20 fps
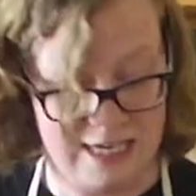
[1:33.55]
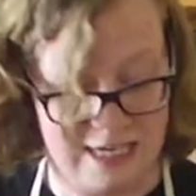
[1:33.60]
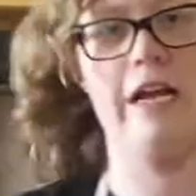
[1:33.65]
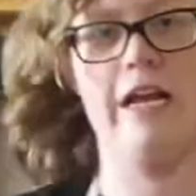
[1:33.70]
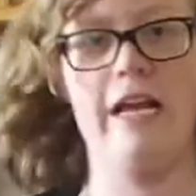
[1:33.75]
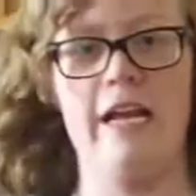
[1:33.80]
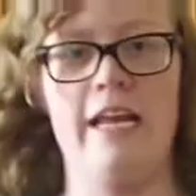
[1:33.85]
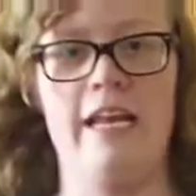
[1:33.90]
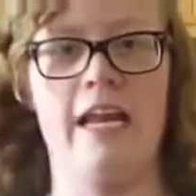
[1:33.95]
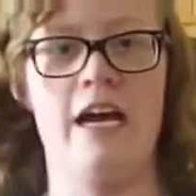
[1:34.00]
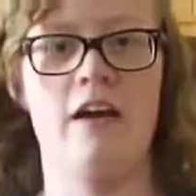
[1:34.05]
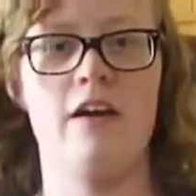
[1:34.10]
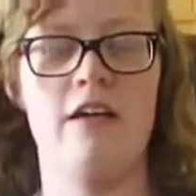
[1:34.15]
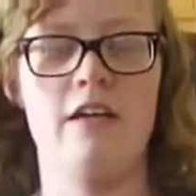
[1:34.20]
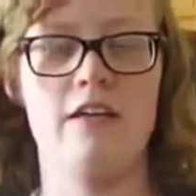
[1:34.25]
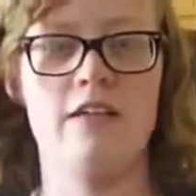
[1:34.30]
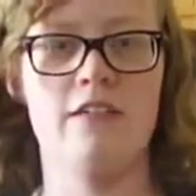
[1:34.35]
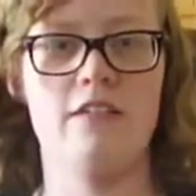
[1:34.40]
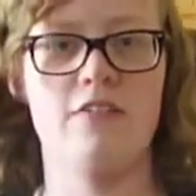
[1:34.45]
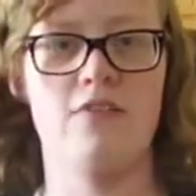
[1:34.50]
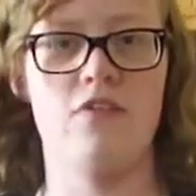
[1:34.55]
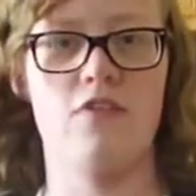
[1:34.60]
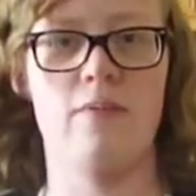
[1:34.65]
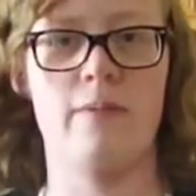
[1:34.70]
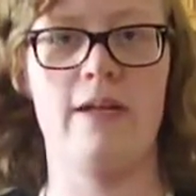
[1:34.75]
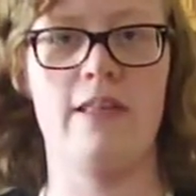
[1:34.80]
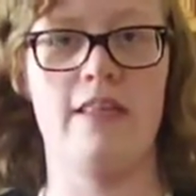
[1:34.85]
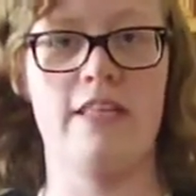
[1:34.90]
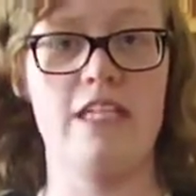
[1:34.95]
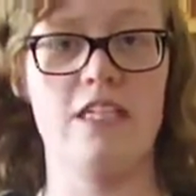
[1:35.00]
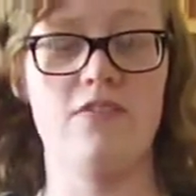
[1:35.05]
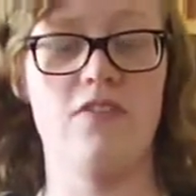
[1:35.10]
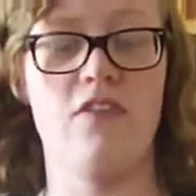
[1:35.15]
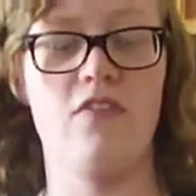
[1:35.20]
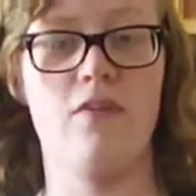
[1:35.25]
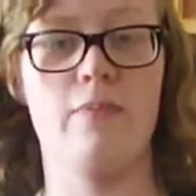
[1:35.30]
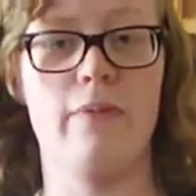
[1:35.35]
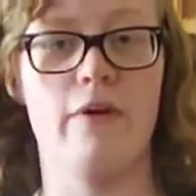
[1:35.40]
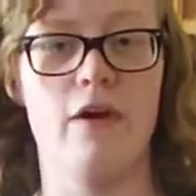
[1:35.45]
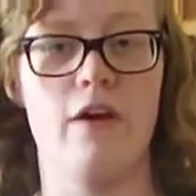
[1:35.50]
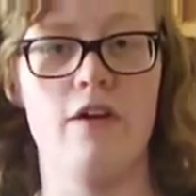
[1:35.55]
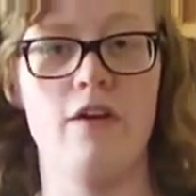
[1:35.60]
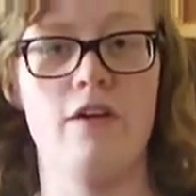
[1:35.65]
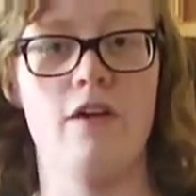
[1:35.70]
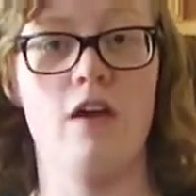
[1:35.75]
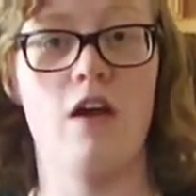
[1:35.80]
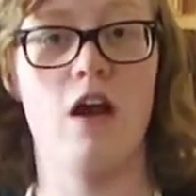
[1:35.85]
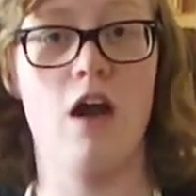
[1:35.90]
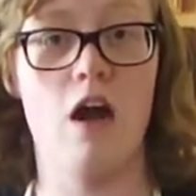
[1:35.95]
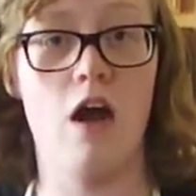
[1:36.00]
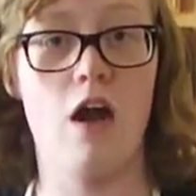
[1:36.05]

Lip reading: Okay, and now here's for my least favorite part,